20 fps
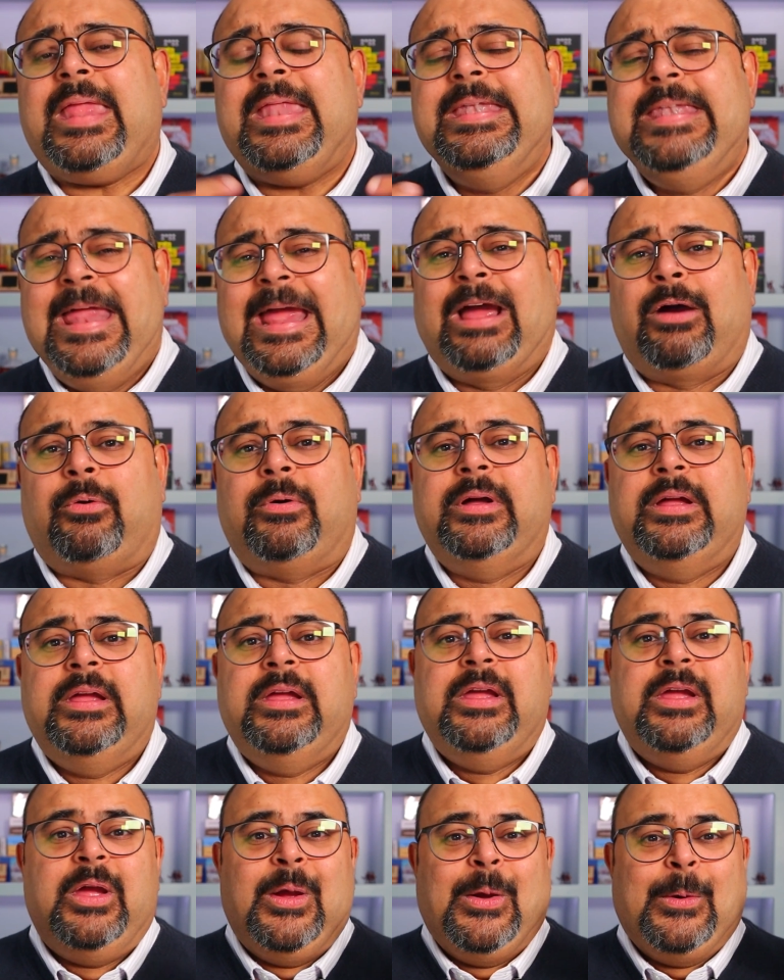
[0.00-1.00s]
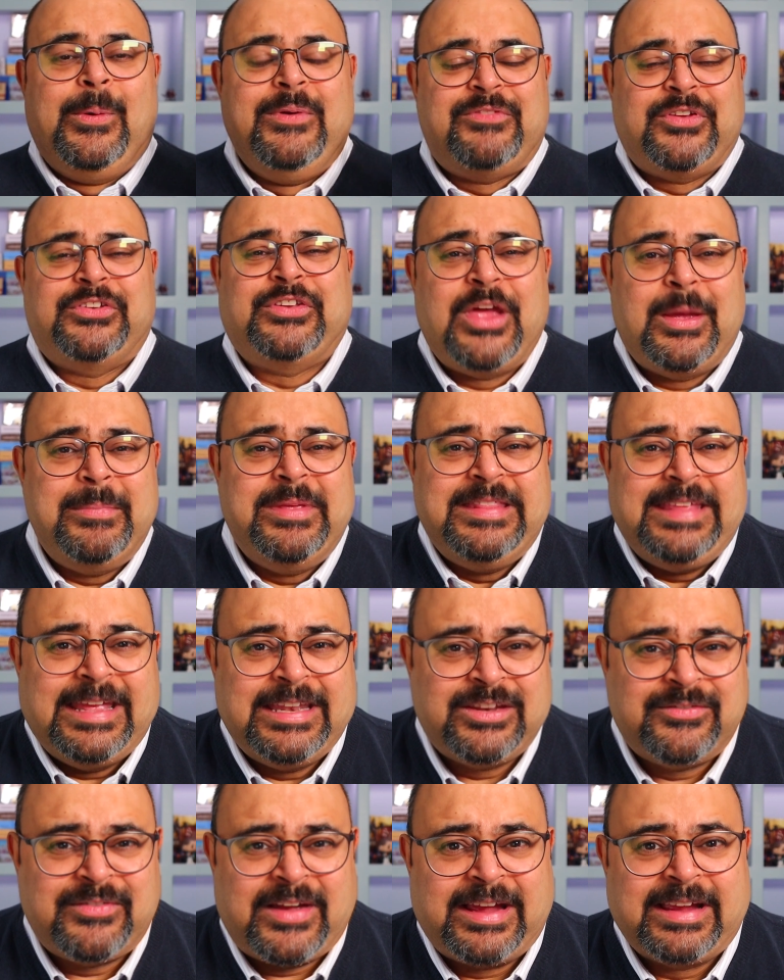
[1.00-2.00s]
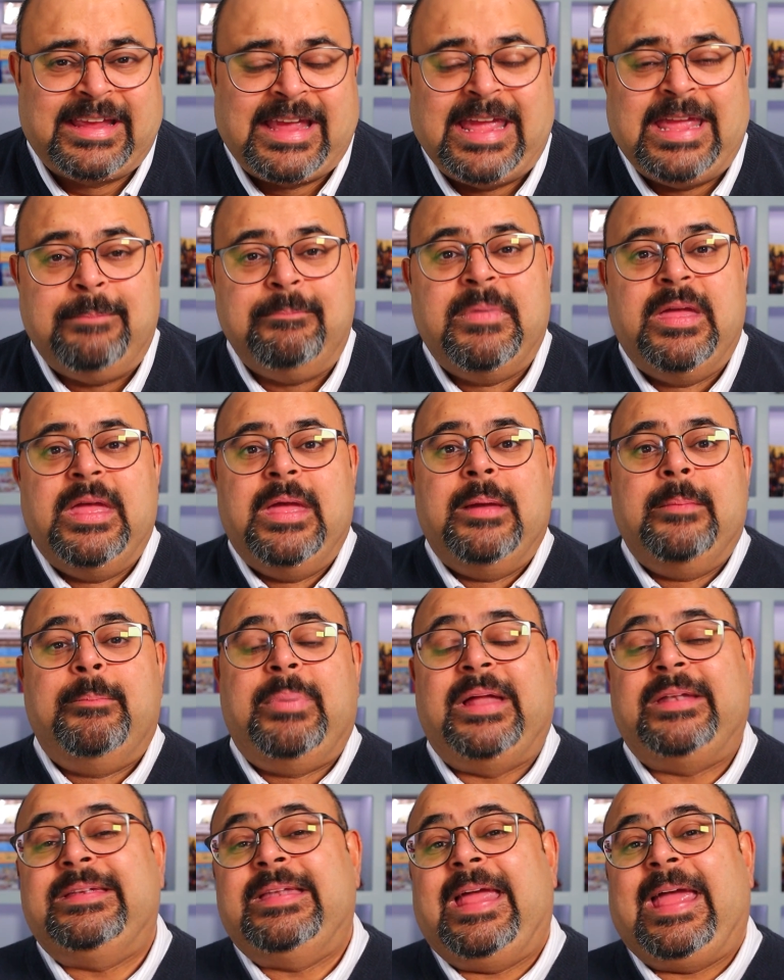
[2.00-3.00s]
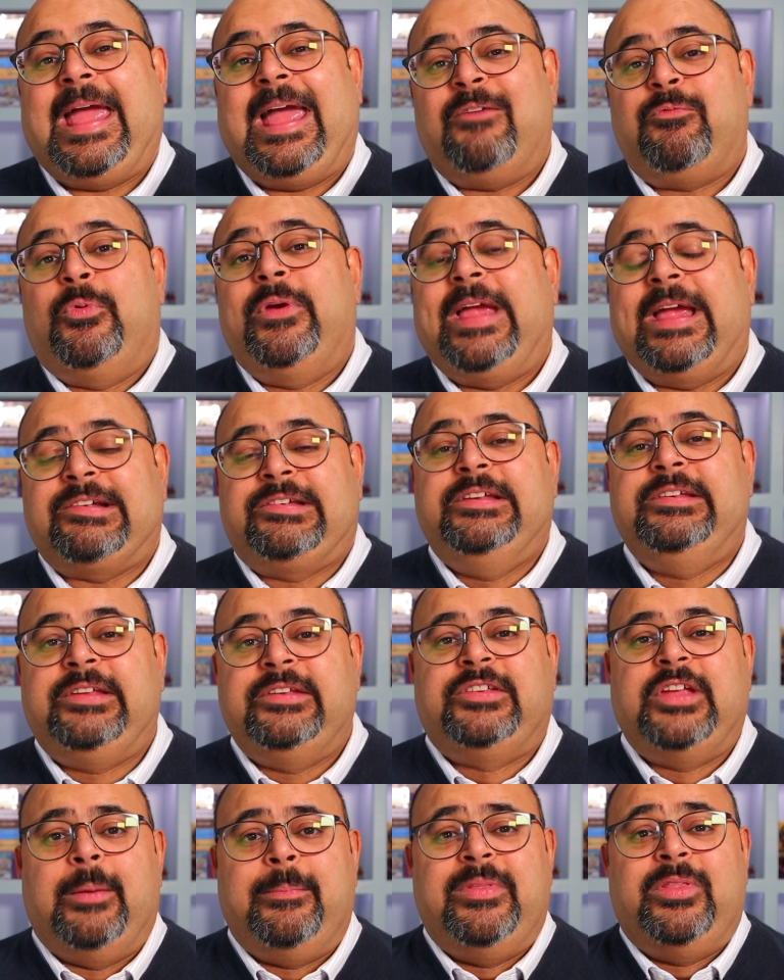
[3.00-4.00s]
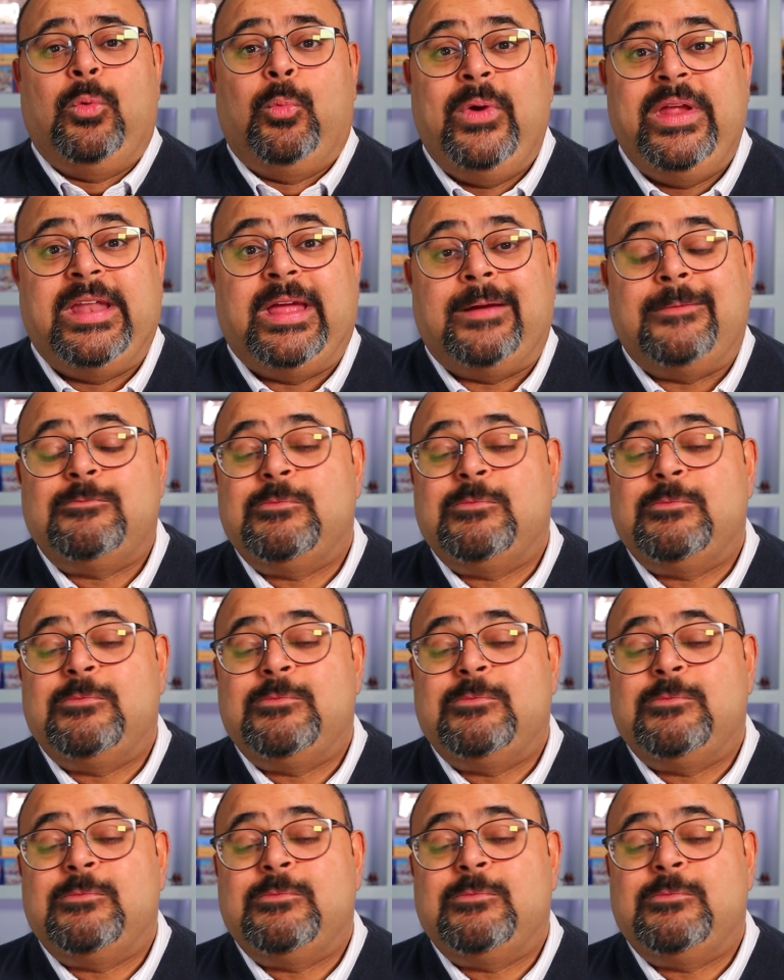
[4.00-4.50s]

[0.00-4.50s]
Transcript: Now, we've determined the end of our game, but have we actually determined the winner?